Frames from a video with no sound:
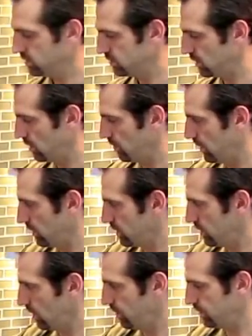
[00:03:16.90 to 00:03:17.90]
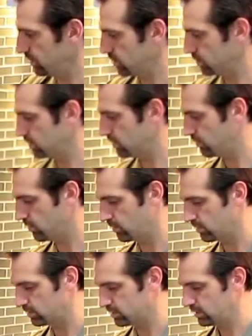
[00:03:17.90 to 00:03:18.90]
So I have about 1.75
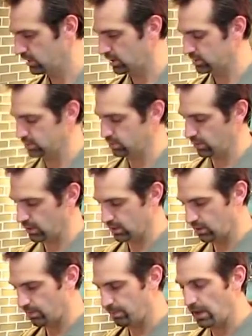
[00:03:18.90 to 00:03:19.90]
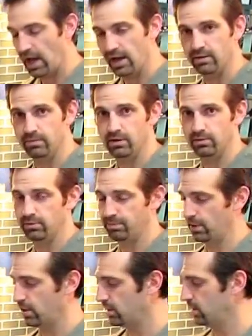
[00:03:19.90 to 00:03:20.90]
cups. I just want to get the bottom of the
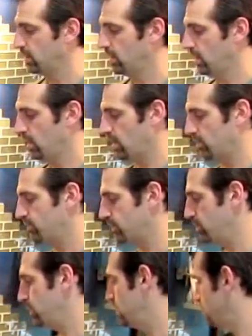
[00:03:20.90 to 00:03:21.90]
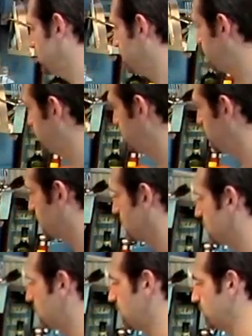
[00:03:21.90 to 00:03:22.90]
pan. And from here, we're
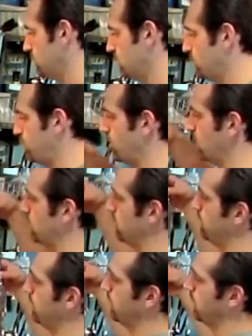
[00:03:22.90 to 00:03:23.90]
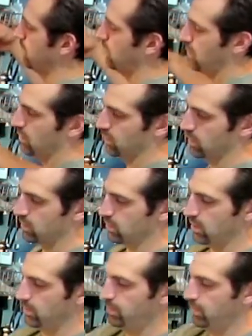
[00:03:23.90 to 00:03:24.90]
going to cover it with foil, and we're going to
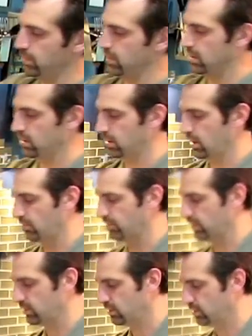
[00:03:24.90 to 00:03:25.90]
go ahead and put it in an oven